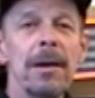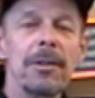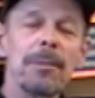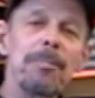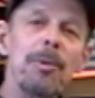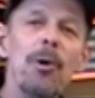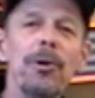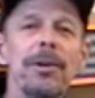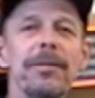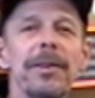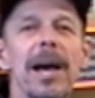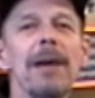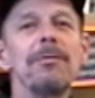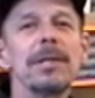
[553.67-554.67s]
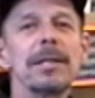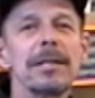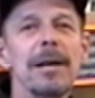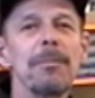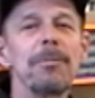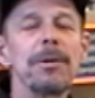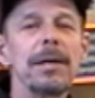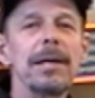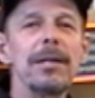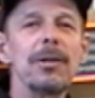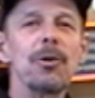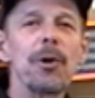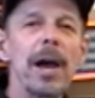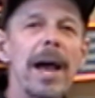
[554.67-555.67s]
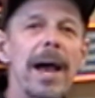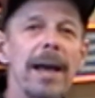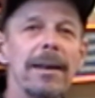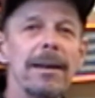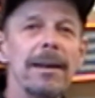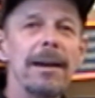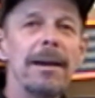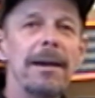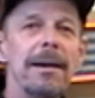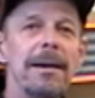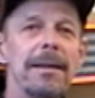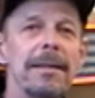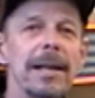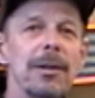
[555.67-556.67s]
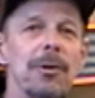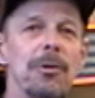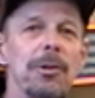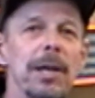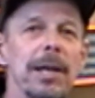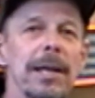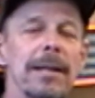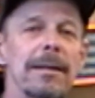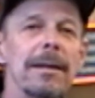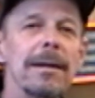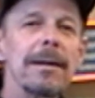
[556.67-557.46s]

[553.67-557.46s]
The point is having something in your head that you think,